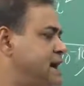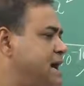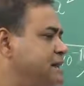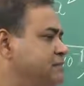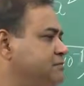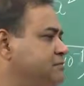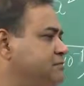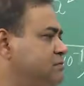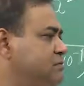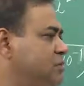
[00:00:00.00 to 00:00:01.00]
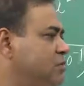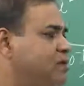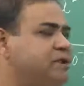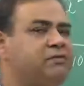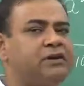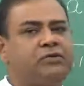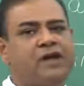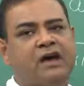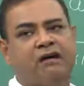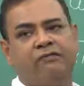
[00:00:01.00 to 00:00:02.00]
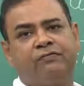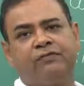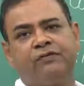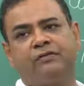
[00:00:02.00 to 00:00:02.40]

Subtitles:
And whenever we have